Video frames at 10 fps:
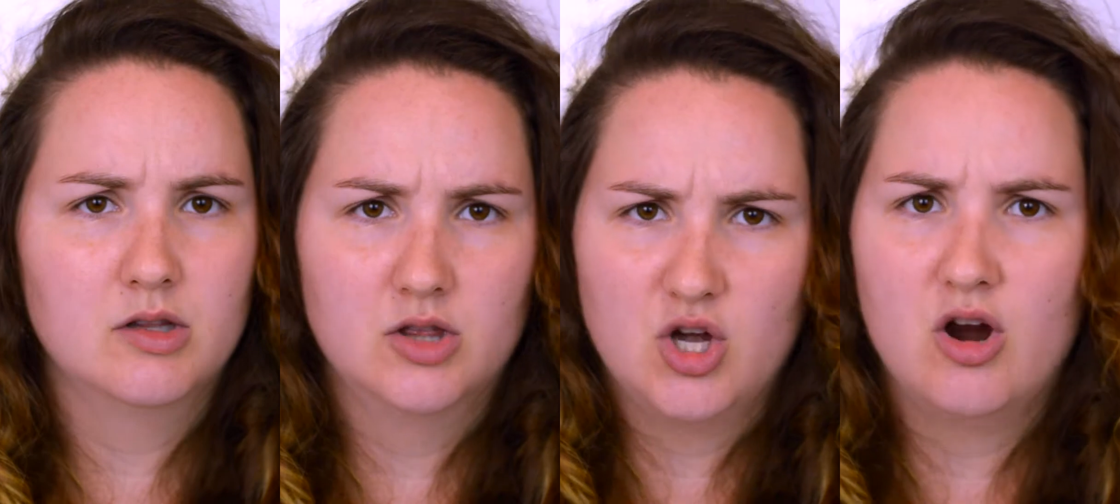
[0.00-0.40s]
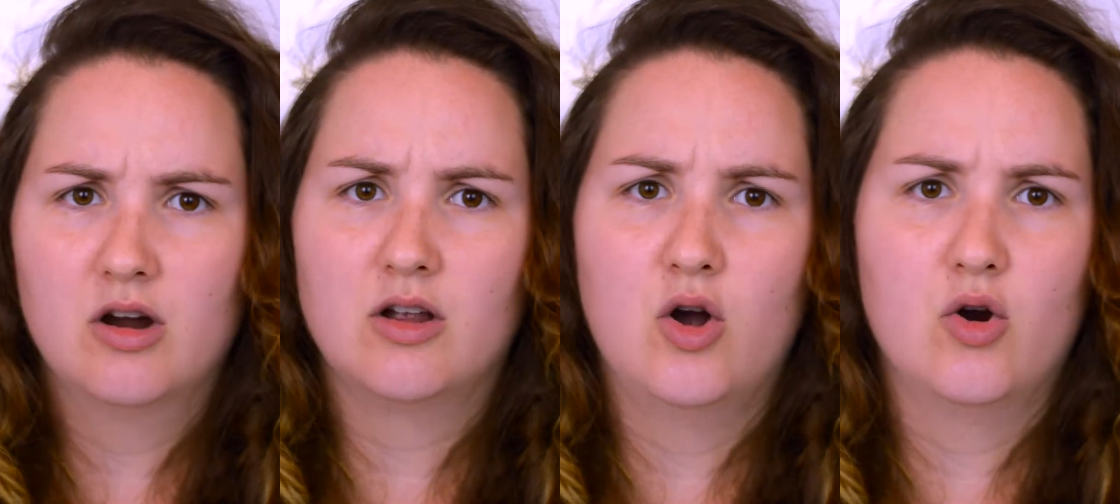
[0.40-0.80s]

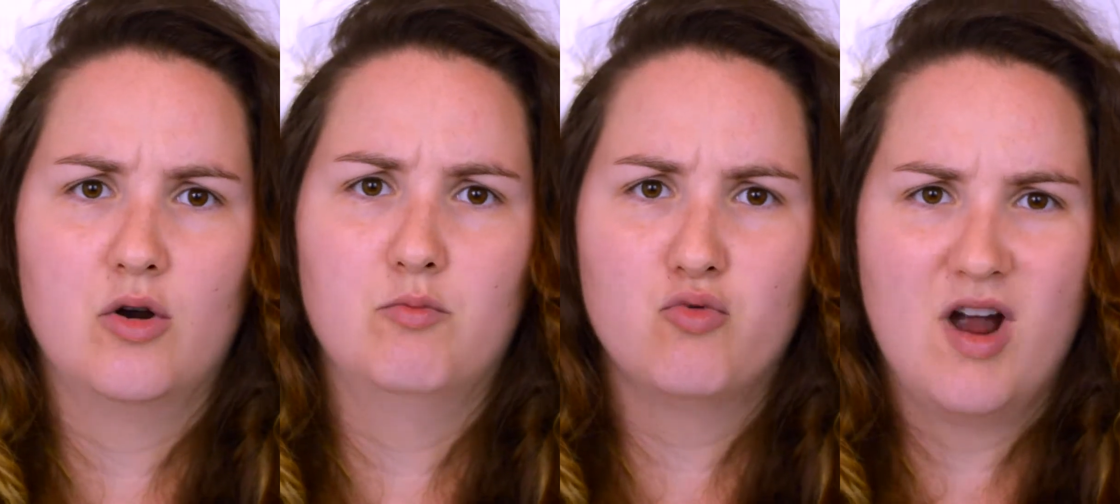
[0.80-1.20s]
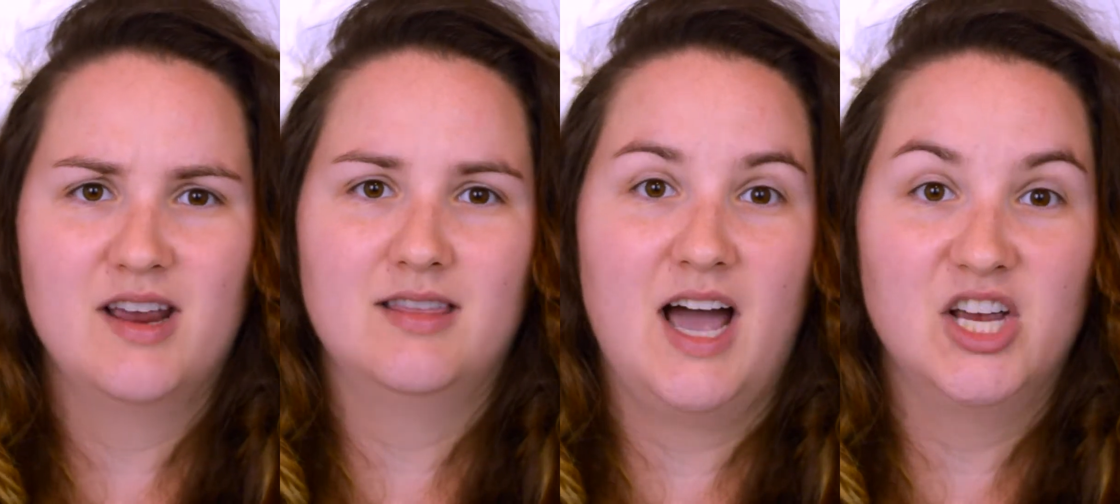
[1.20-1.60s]
dark or
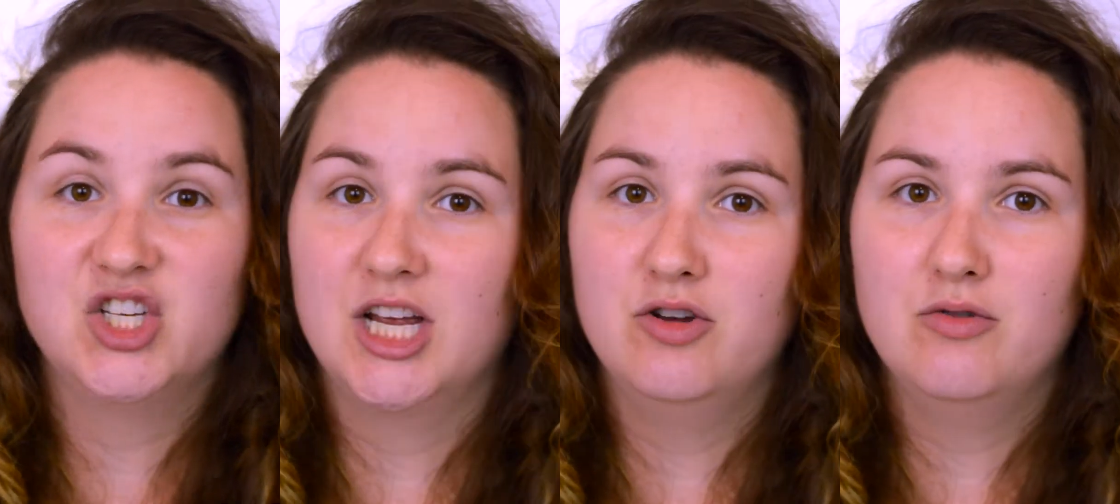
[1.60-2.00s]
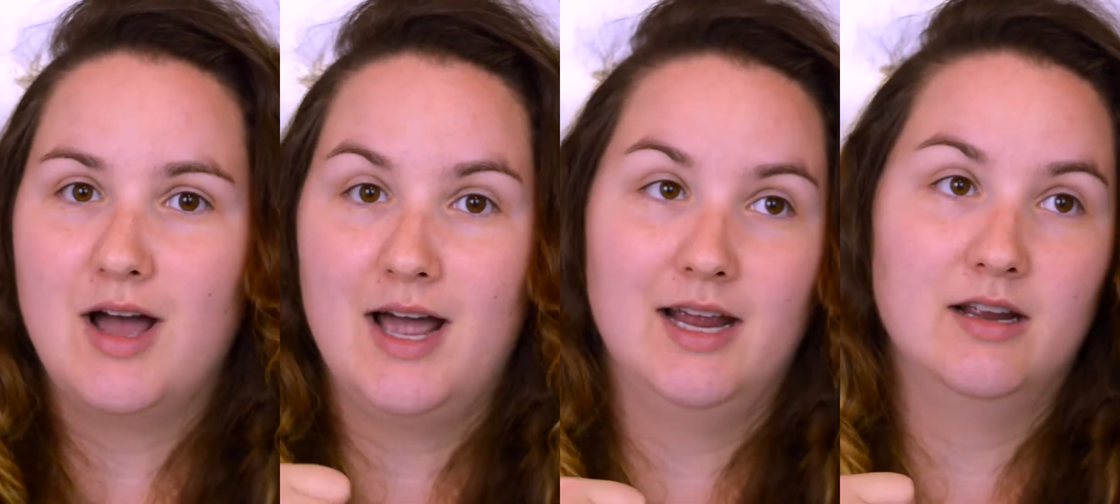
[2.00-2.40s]
bright eyeshadow,
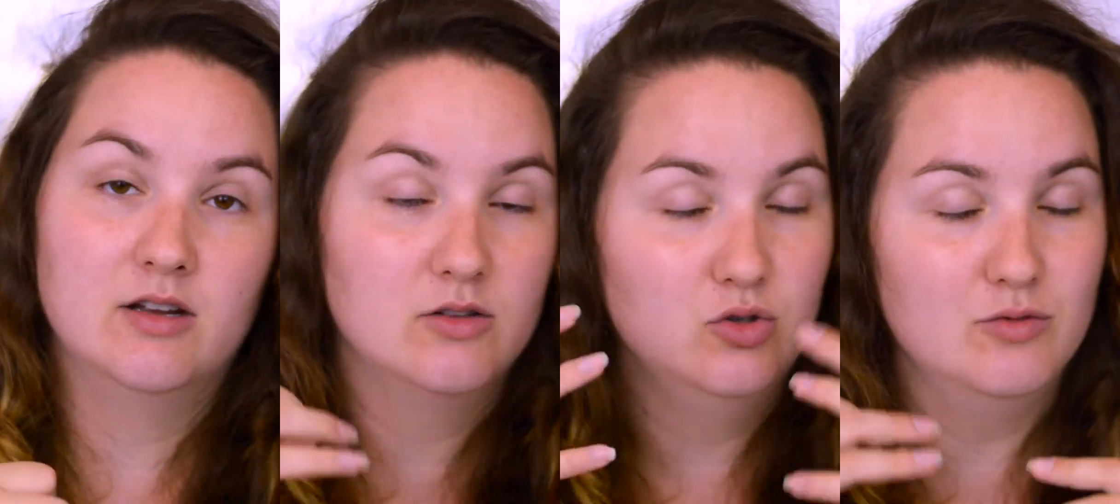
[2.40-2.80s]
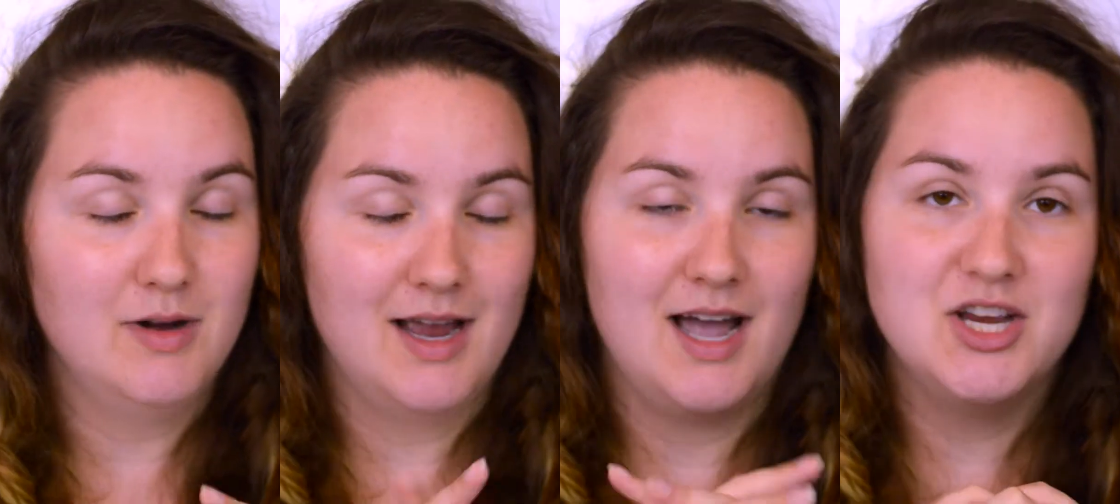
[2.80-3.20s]
I do
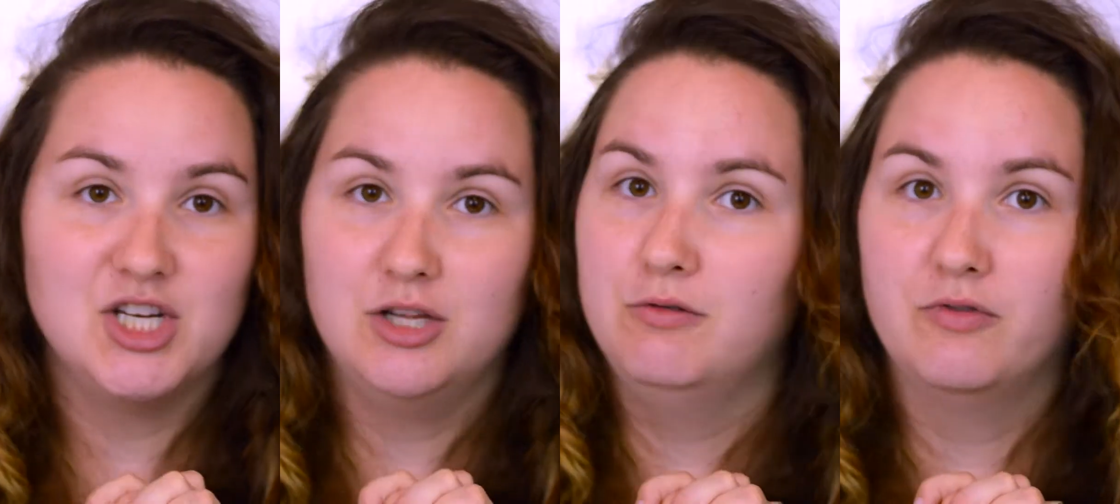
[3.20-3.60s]
my eyeshadow